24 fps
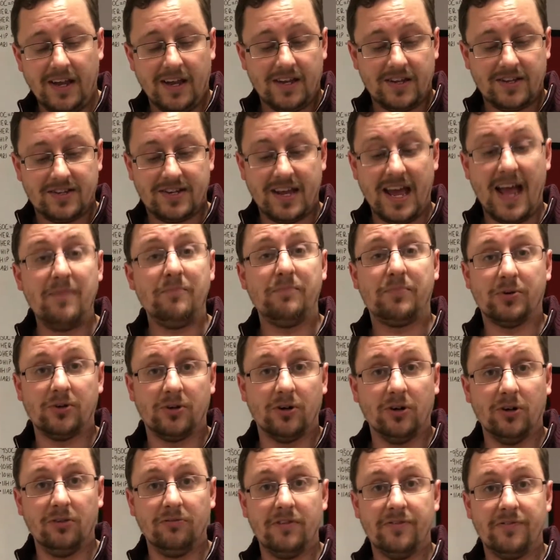
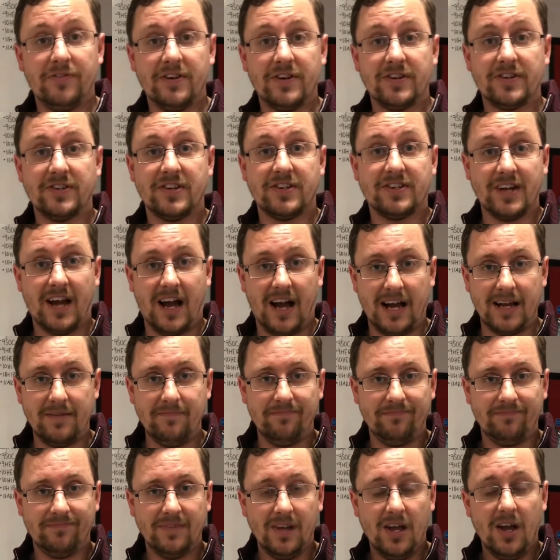Temporal refers to time,
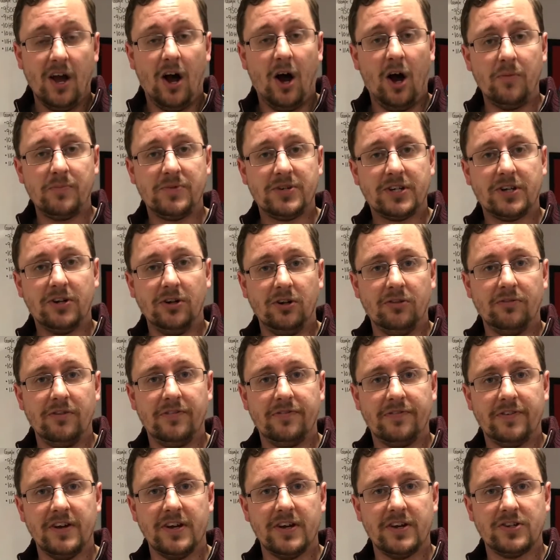optical
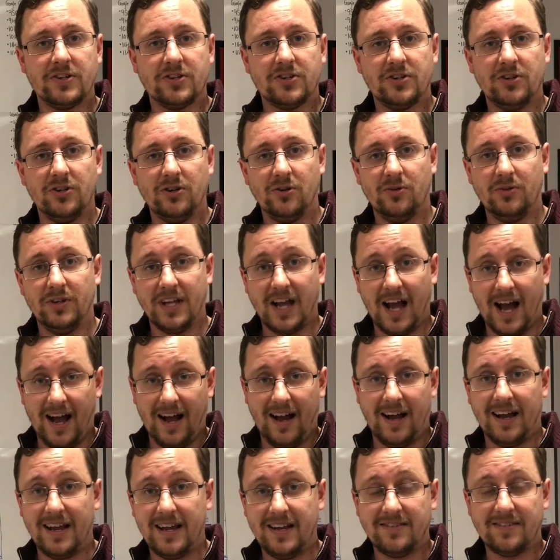refers to your
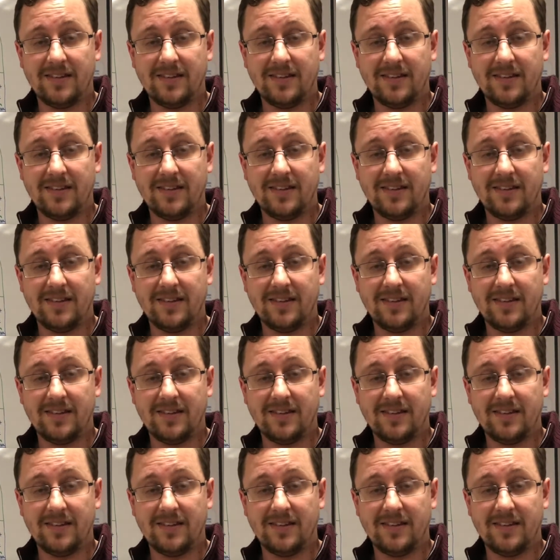eyes,